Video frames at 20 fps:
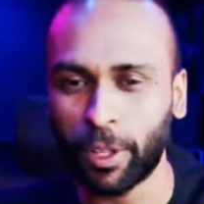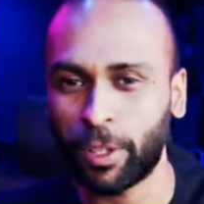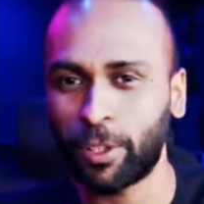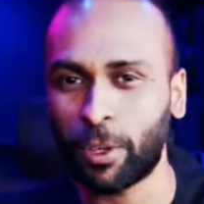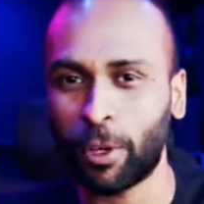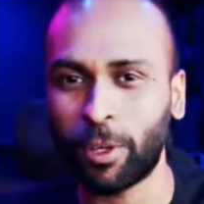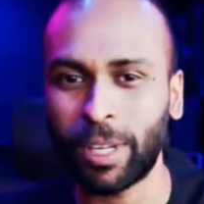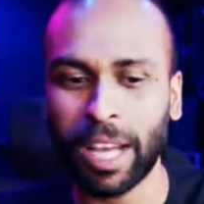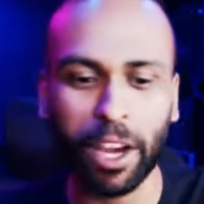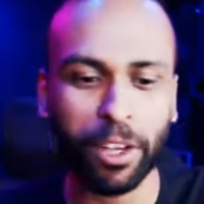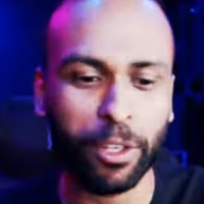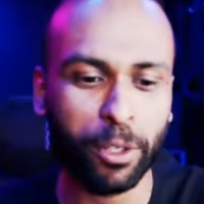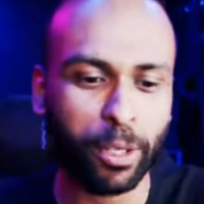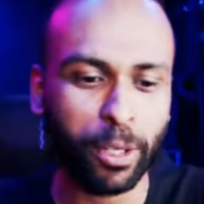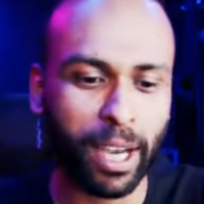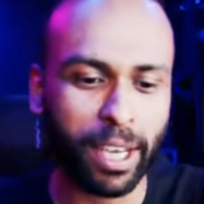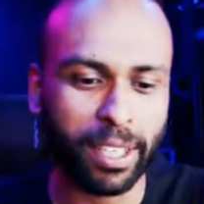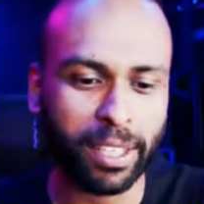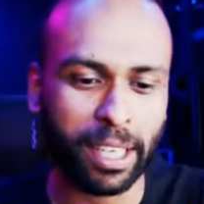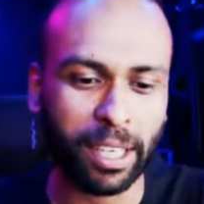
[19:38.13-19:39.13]
So now you
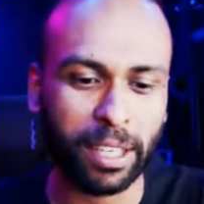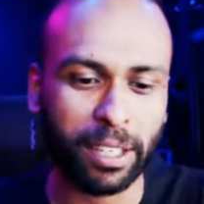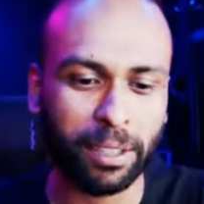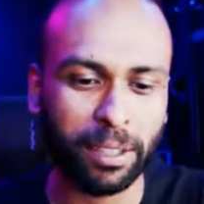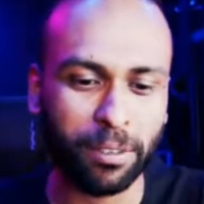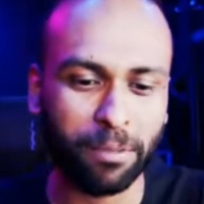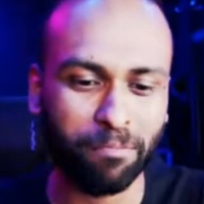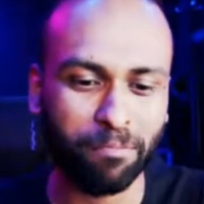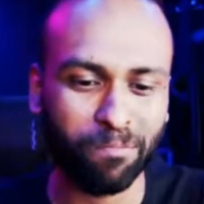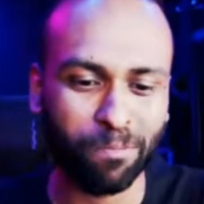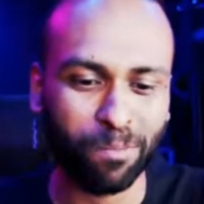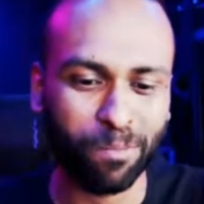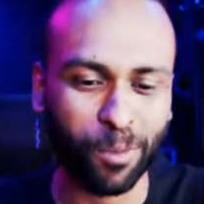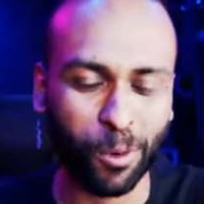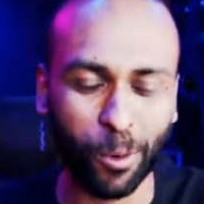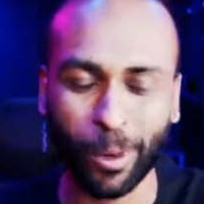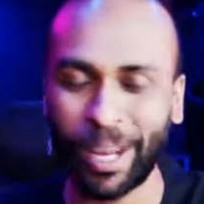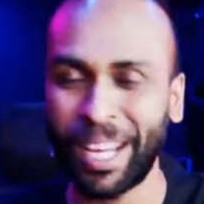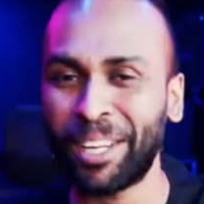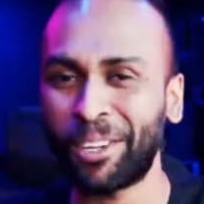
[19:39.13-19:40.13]
guys can
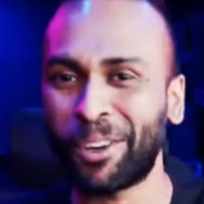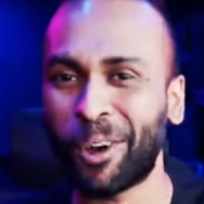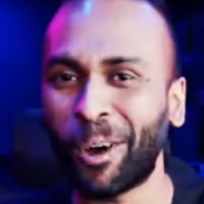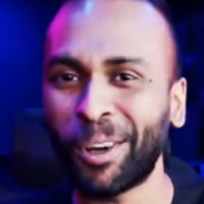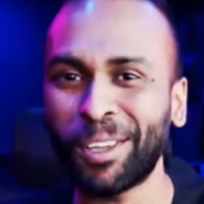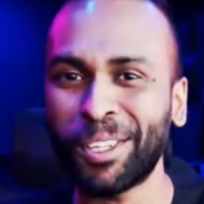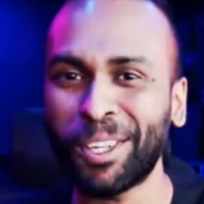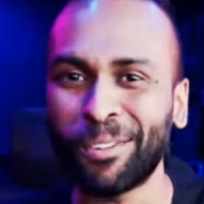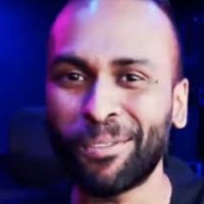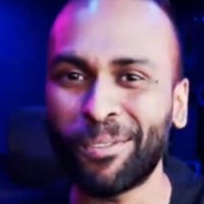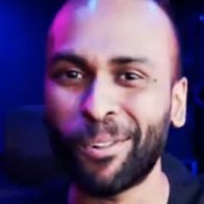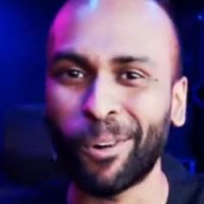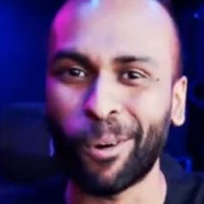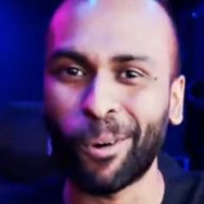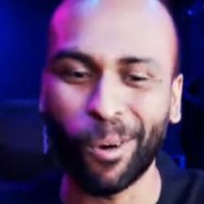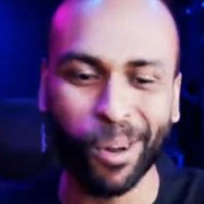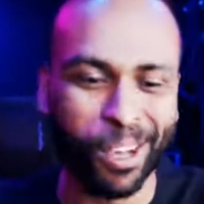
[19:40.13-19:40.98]
create content for